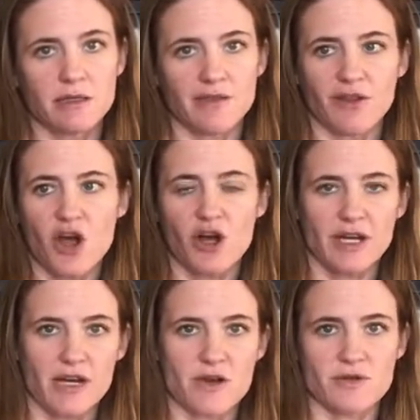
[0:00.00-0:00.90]
long,
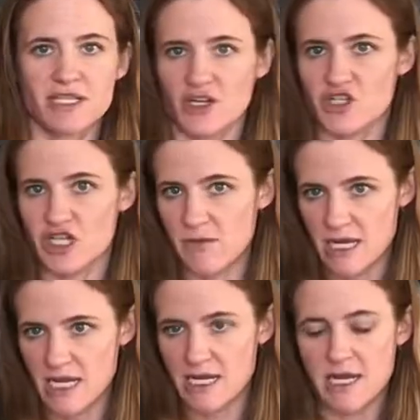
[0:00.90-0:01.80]
narrow, suction-y
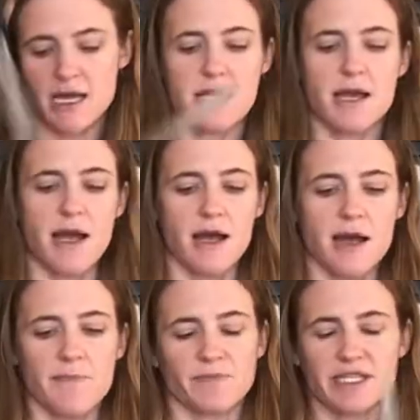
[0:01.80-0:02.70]
beak
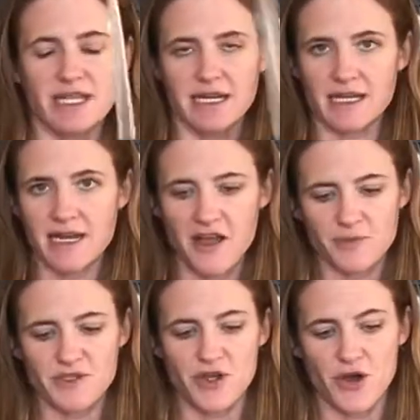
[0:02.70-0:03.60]
that can
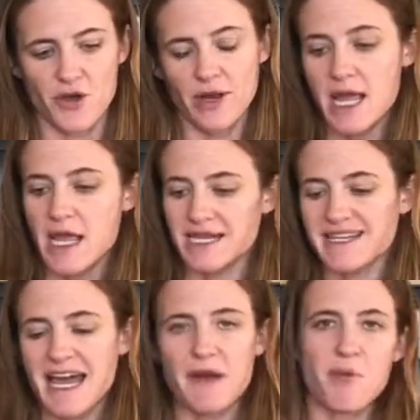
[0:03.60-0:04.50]
help. So it's
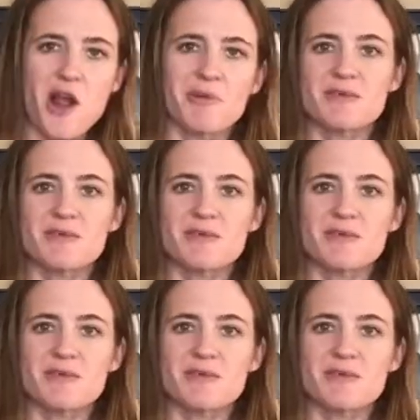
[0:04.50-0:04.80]
kind of problem